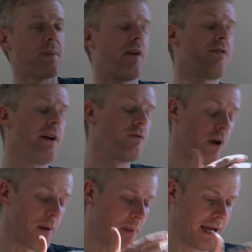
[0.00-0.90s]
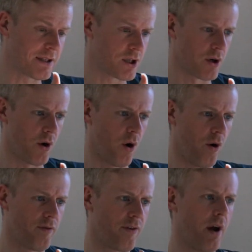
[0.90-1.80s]
If they run a picture
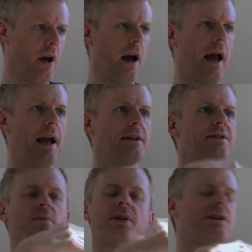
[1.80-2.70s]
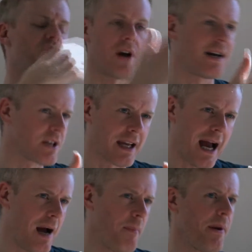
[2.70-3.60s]
of something tragic
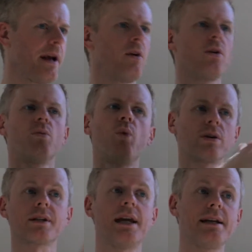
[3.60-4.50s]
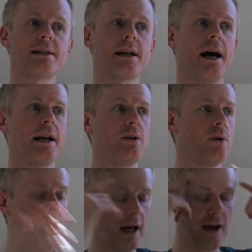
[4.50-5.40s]
happening or the worst case scenario,
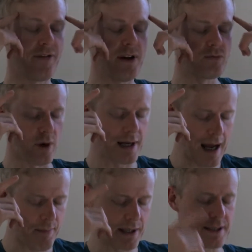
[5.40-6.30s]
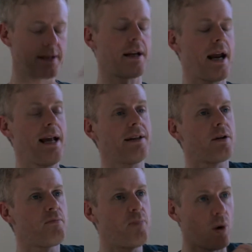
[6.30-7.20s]
if they run that picture in their head,
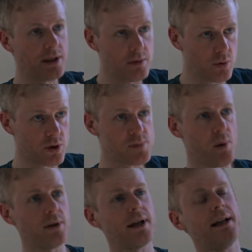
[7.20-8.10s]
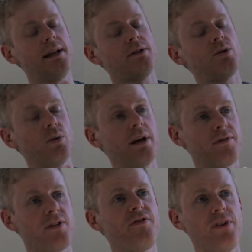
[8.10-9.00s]
their body will respond, and they don't
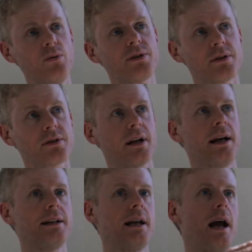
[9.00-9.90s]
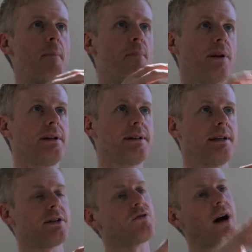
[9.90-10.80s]
have the filters and the ability
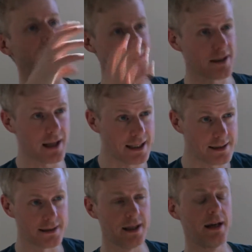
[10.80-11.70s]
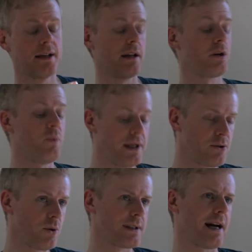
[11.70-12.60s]
to rationalise like we
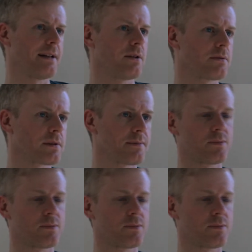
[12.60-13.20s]
do as adults.